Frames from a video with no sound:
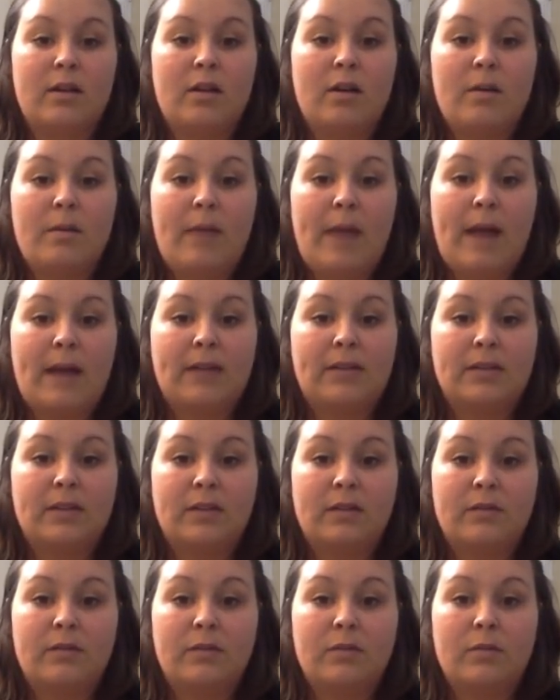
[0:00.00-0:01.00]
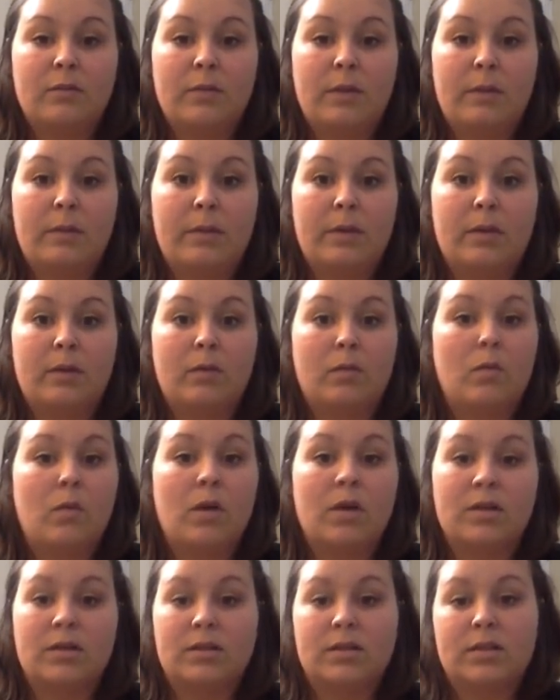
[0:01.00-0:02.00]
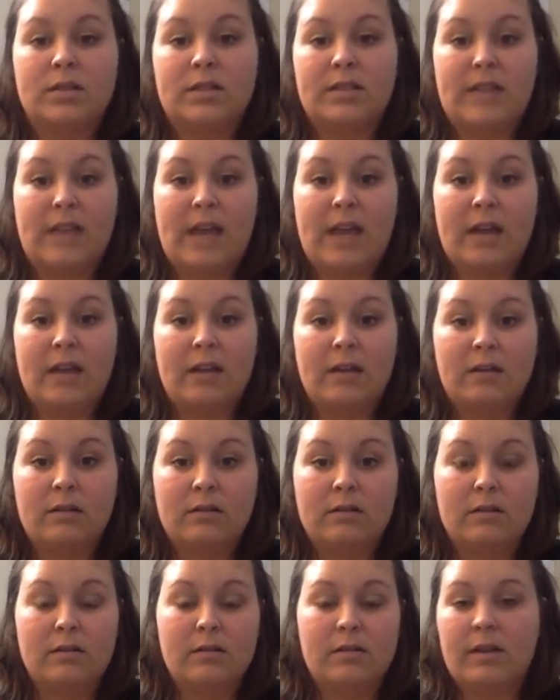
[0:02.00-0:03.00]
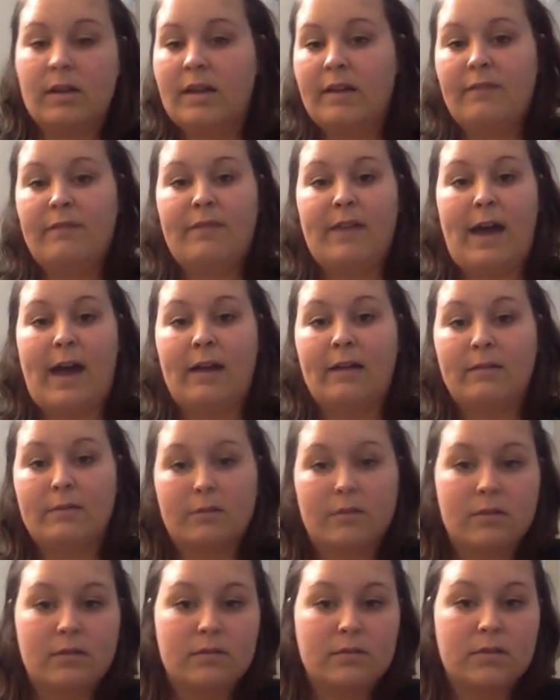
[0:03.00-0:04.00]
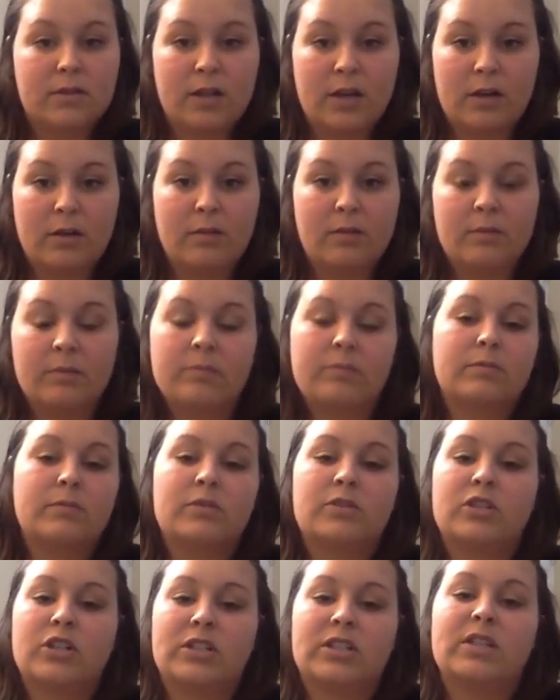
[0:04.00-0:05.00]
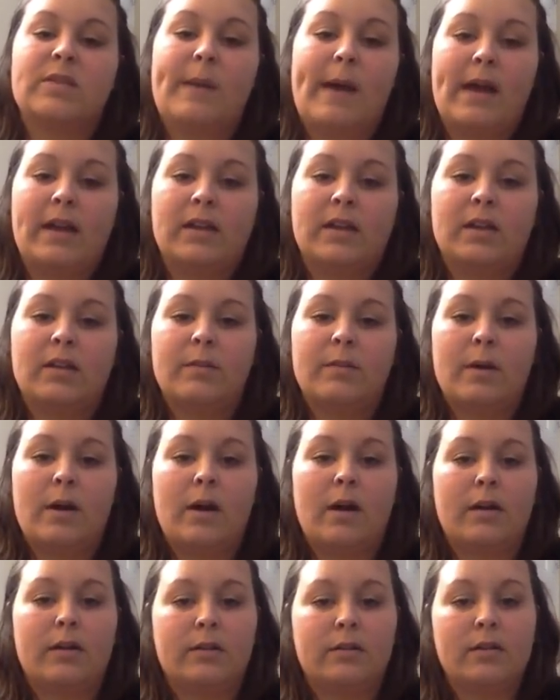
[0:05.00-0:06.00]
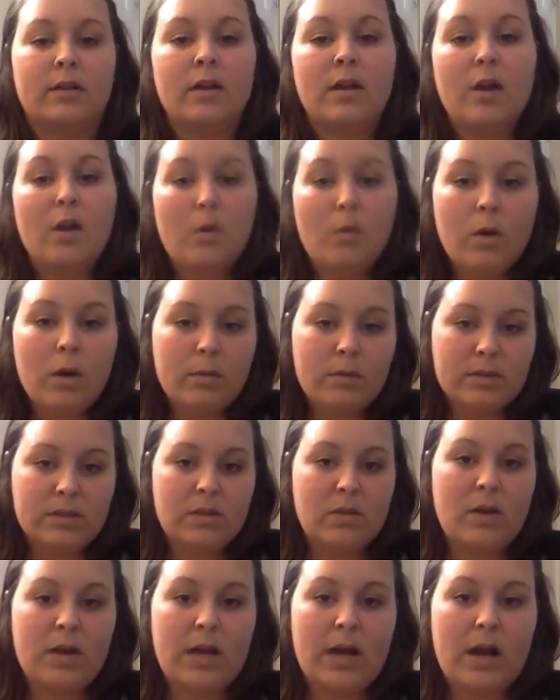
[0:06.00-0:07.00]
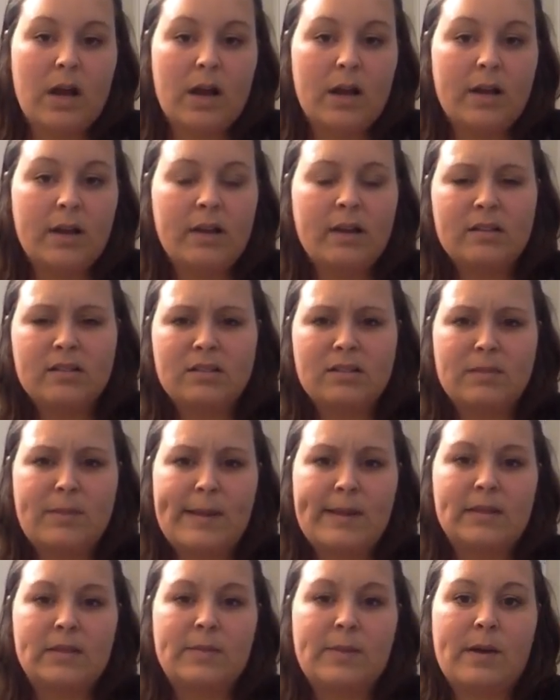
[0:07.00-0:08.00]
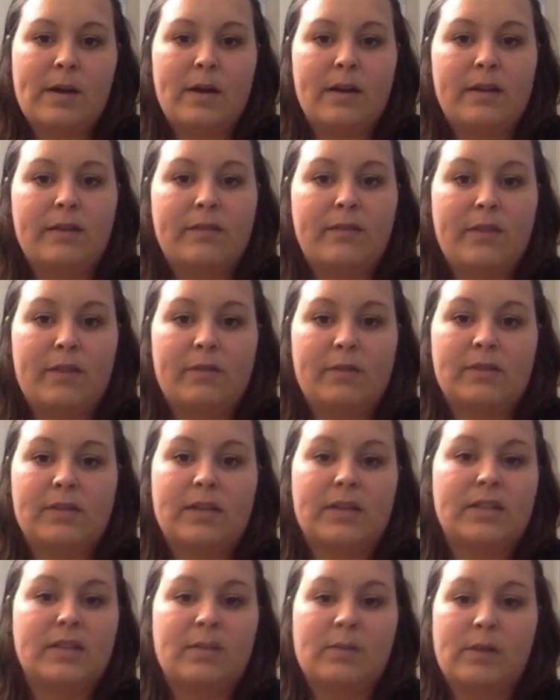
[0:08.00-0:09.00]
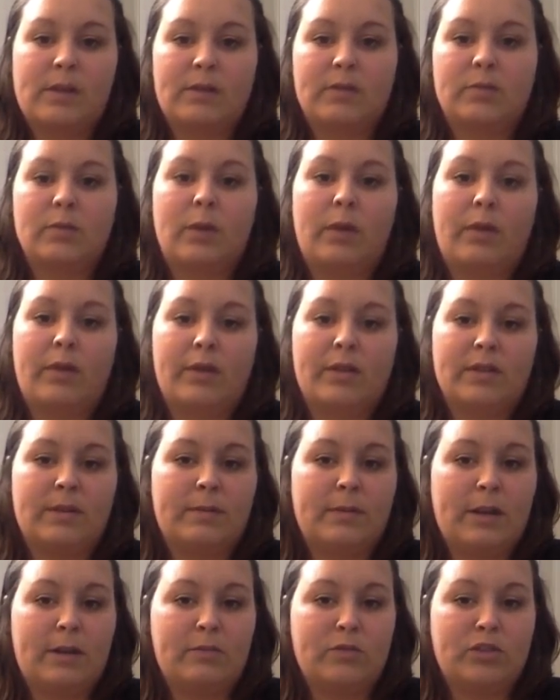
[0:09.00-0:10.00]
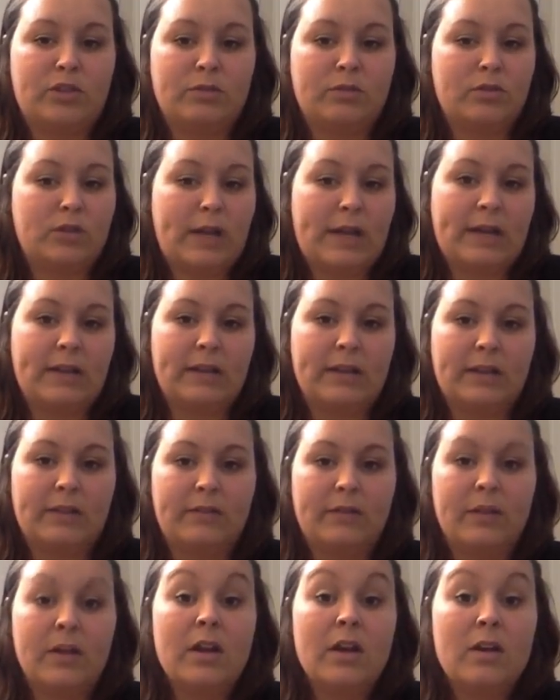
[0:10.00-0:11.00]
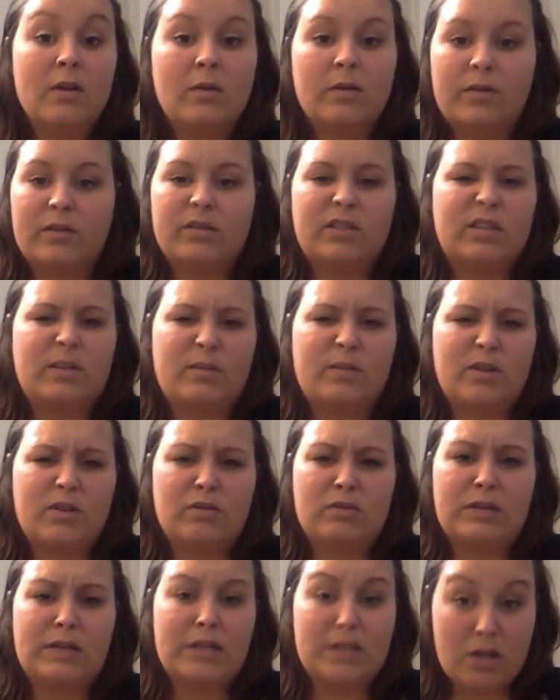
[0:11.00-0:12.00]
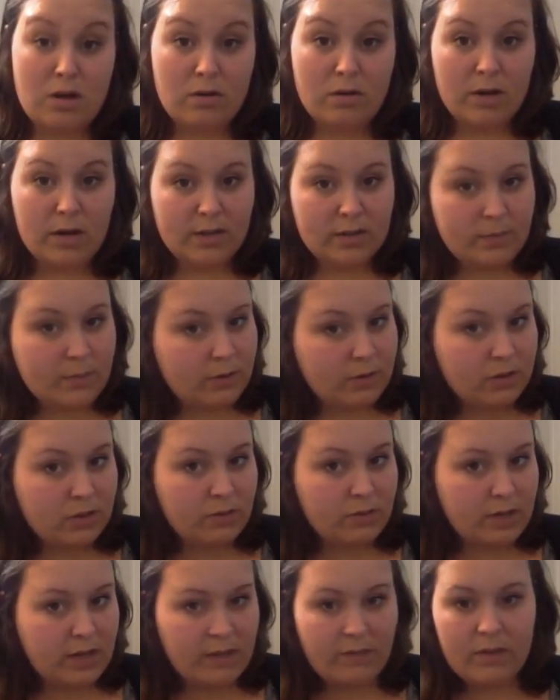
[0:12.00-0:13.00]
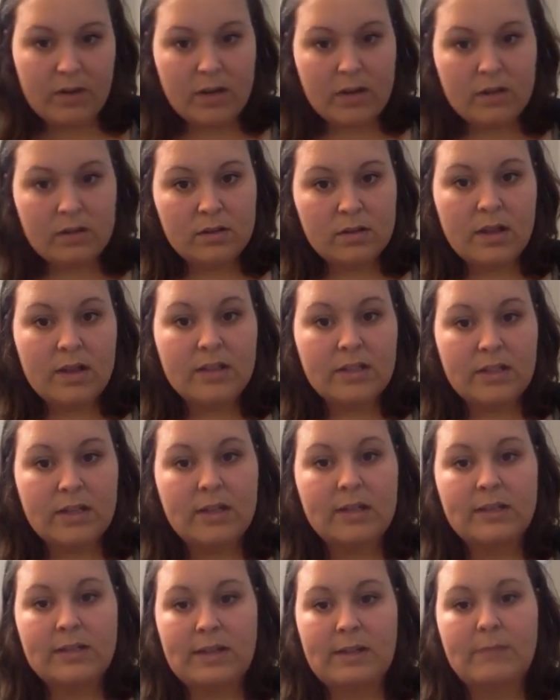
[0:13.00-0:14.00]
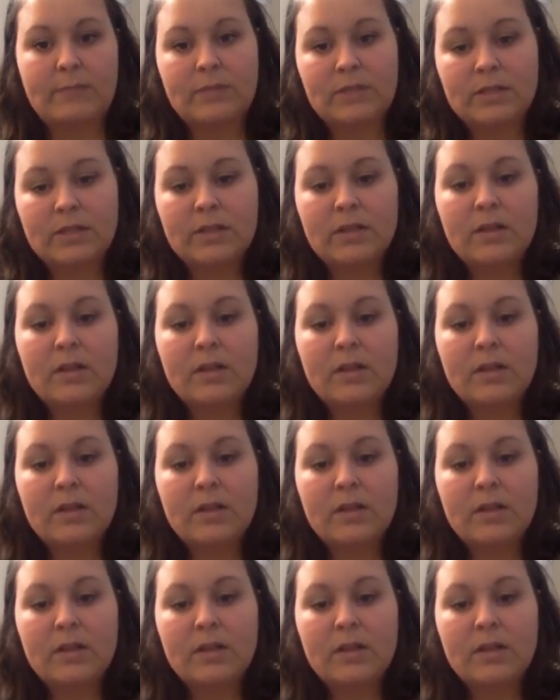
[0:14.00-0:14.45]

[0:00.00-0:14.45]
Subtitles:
a max of maybe once a day, if that. So just depending upon what was going on. It also depends upon if there was like someone else with her. Sometimes she would try to leave when there was someone who didn't know her as well. She would give it an attempt.